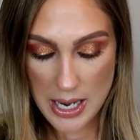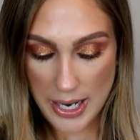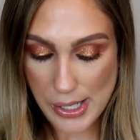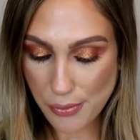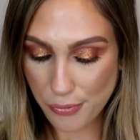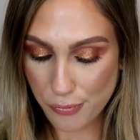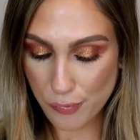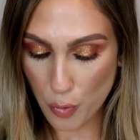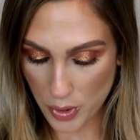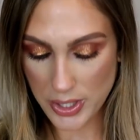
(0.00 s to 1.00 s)
I have
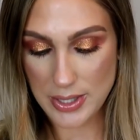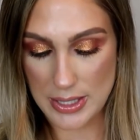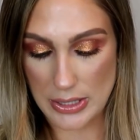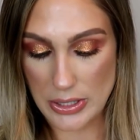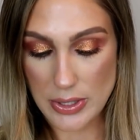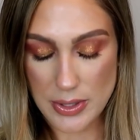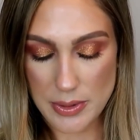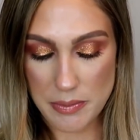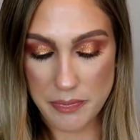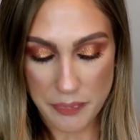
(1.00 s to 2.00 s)
four concealers.
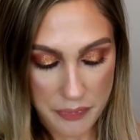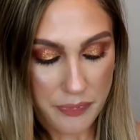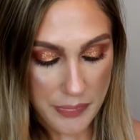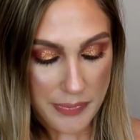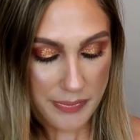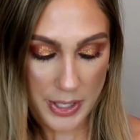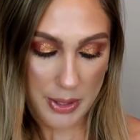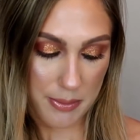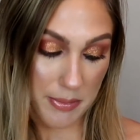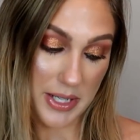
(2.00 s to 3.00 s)

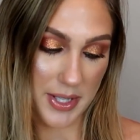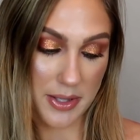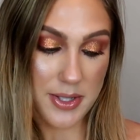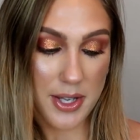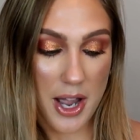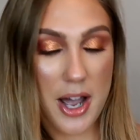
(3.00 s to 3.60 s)
Makes sense.